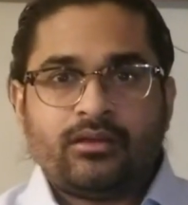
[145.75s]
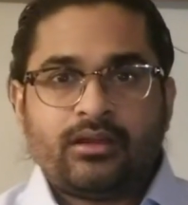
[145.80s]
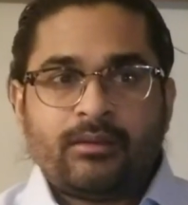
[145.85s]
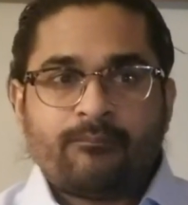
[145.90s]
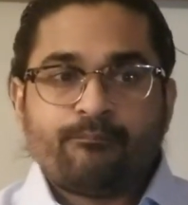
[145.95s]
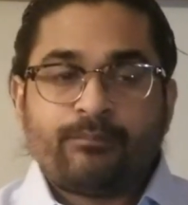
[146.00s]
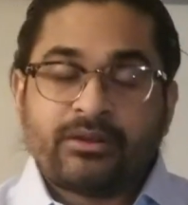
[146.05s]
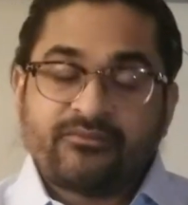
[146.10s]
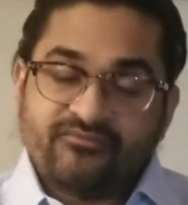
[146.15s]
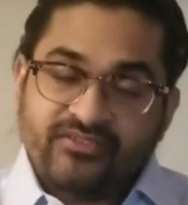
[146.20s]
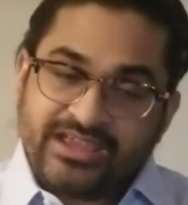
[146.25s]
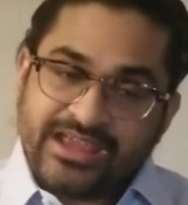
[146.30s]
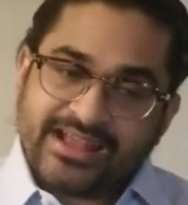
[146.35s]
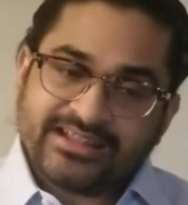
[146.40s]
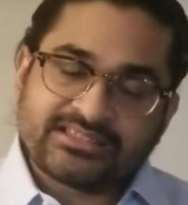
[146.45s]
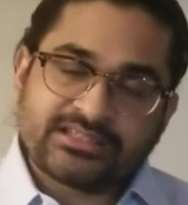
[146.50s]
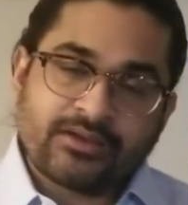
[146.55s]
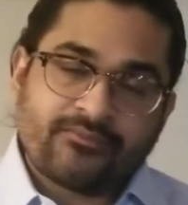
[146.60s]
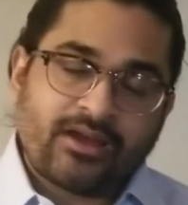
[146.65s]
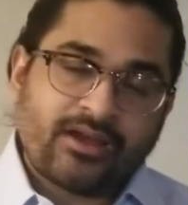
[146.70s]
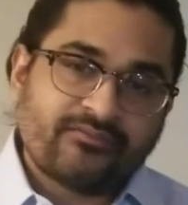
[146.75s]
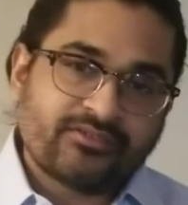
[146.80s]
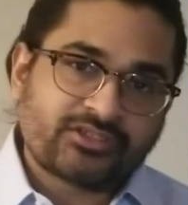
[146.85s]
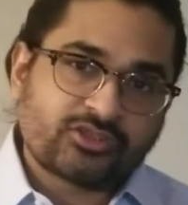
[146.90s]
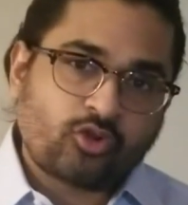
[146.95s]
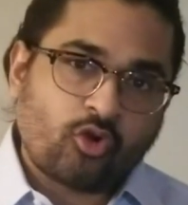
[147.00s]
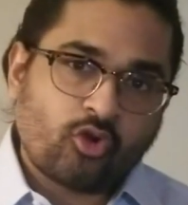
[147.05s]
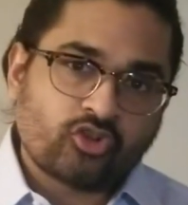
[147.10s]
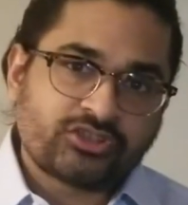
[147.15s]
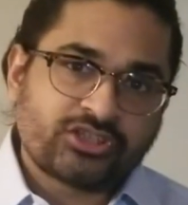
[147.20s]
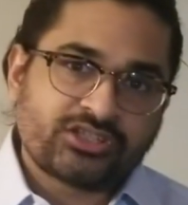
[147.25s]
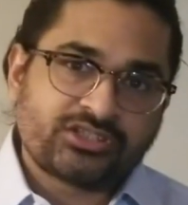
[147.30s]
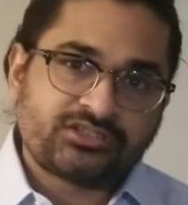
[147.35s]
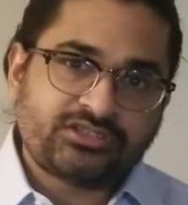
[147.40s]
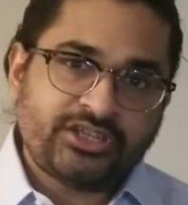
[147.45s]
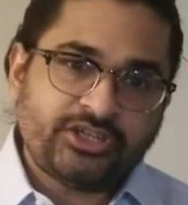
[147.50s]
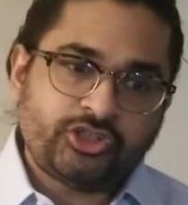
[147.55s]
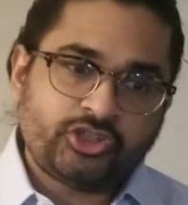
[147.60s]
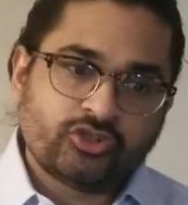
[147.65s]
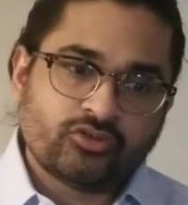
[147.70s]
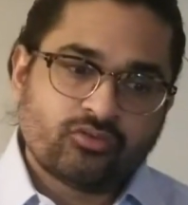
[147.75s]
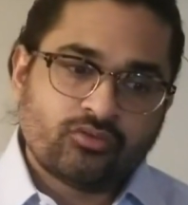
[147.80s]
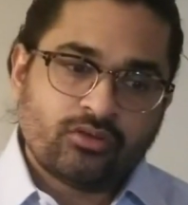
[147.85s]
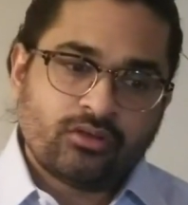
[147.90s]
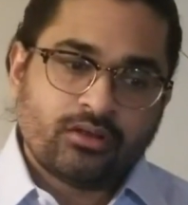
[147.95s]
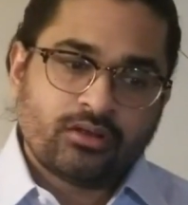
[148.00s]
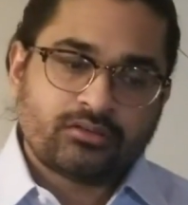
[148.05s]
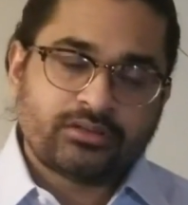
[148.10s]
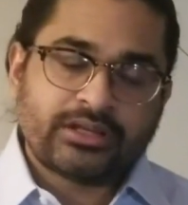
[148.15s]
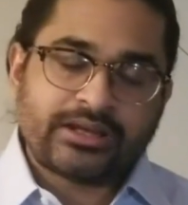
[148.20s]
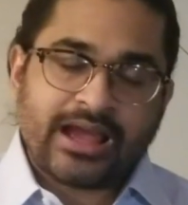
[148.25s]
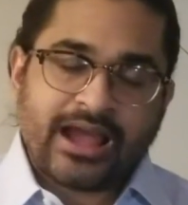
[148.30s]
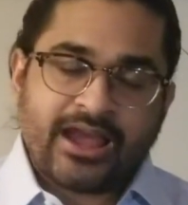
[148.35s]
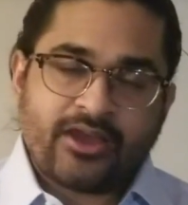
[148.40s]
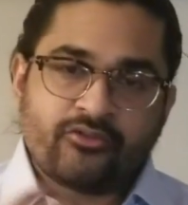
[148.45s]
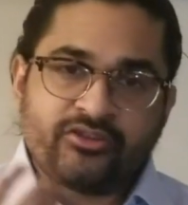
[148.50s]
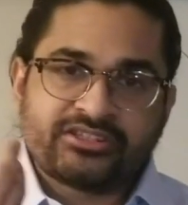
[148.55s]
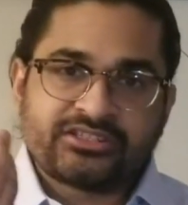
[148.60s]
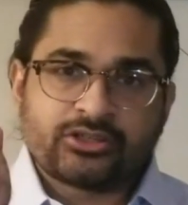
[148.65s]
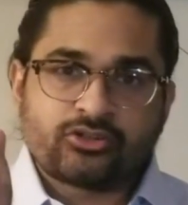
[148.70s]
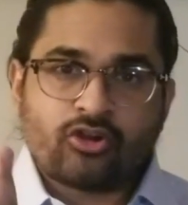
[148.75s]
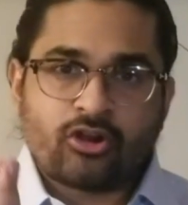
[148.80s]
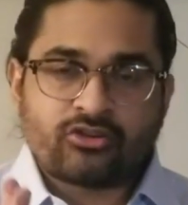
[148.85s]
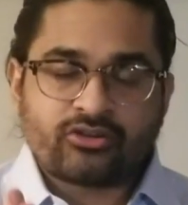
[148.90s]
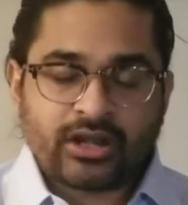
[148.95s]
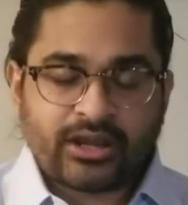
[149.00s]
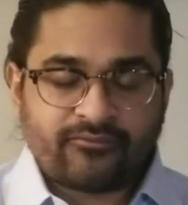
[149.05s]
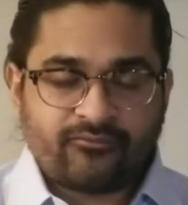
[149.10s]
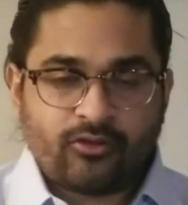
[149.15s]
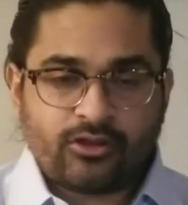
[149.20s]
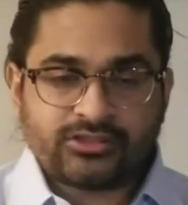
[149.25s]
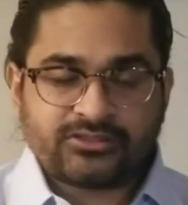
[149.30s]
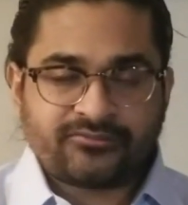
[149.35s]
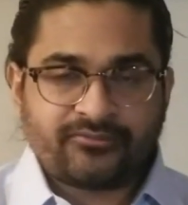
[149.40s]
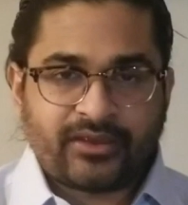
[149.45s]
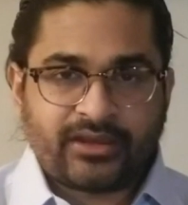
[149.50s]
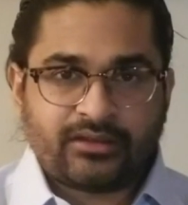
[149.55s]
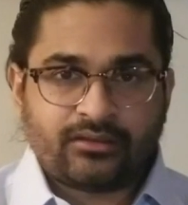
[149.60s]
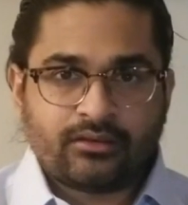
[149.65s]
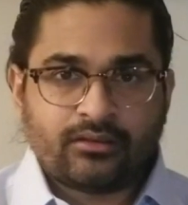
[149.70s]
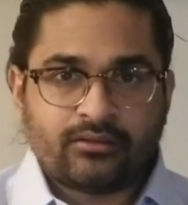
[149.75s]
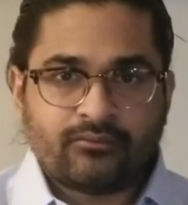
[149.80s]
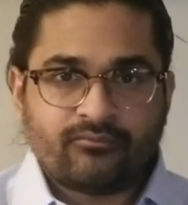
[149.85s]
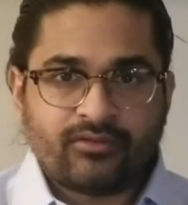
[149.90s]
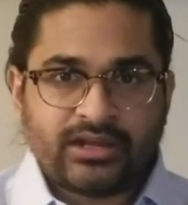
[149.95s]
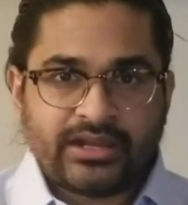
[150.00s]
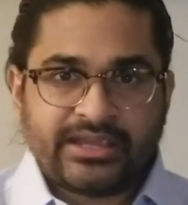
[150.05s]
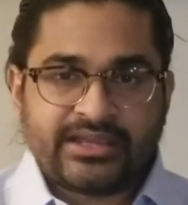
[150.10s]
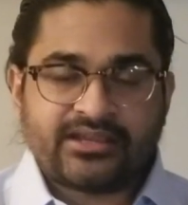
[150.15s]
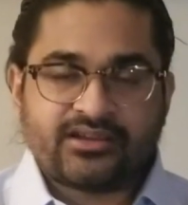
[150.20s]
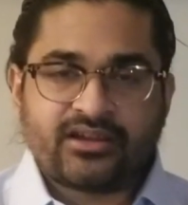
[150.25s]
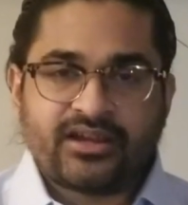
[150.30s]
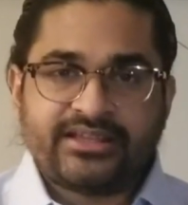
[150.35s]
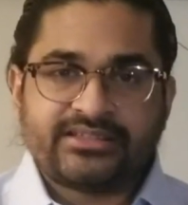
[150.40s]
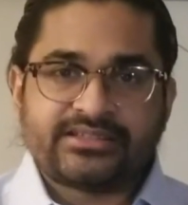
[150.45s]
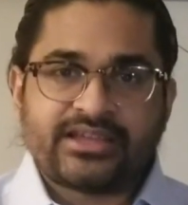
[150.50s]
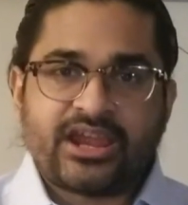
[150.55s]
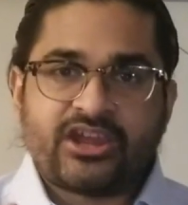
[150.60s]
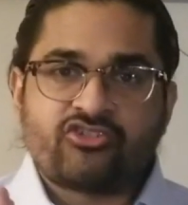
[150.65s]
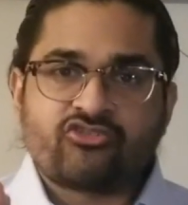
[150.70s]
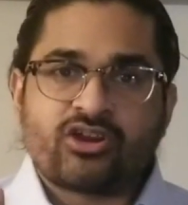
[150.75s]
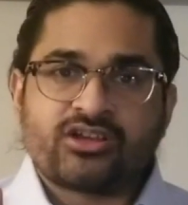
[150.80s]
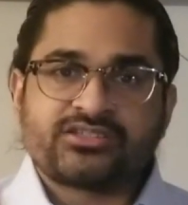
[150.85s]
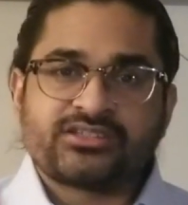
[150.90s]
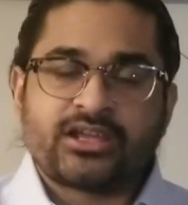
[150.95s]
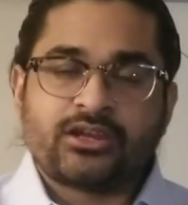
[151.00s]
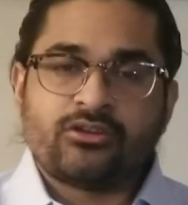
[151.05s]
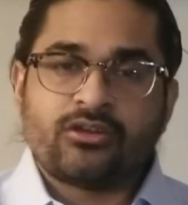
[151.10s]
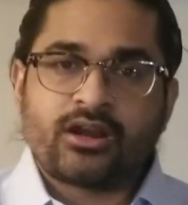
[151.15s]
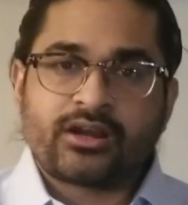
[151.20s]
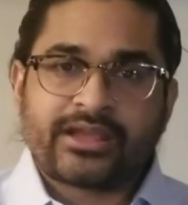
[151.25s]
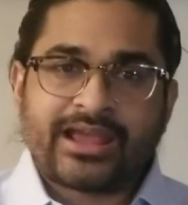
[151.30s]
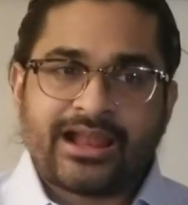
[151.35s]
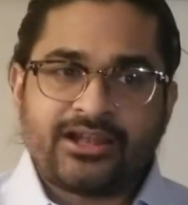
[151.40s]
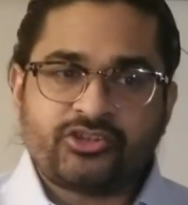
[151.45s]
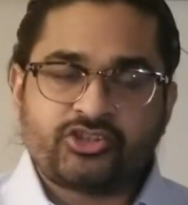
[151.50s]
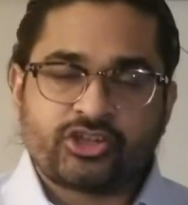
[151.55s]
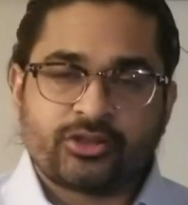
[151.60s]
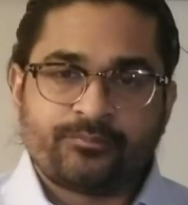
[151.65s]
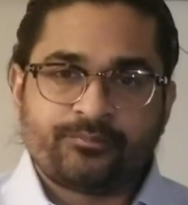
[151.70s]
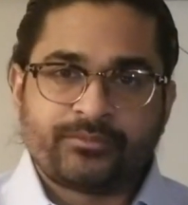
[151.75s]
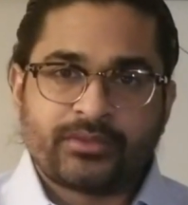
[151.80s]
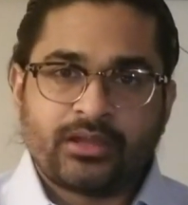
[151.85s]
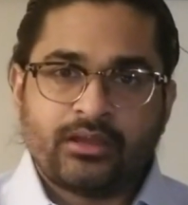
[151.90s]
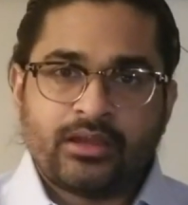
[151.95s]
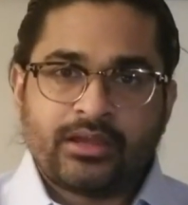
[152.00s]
But we at Survivorscourse teach you that iron isotyl triphosphate will increase intracellular calcium.